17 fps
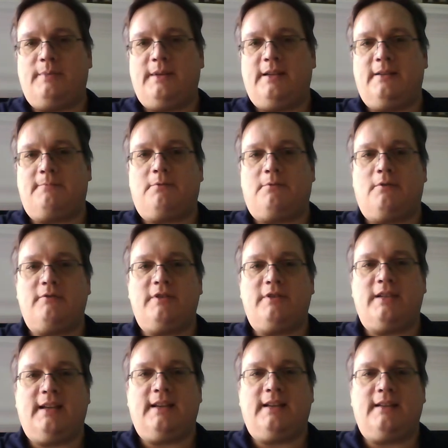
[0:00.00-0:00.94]
be
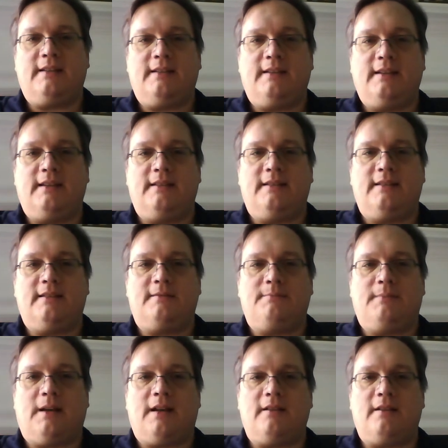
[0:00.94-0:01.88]
approaching it in this
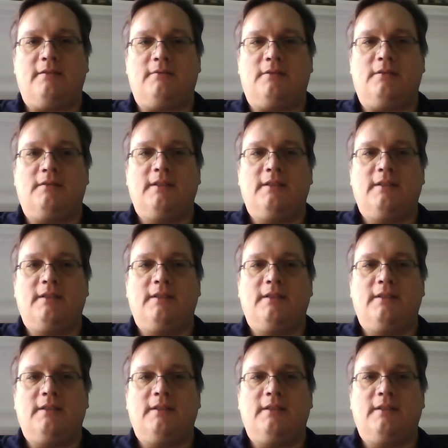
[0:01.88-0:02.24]
module.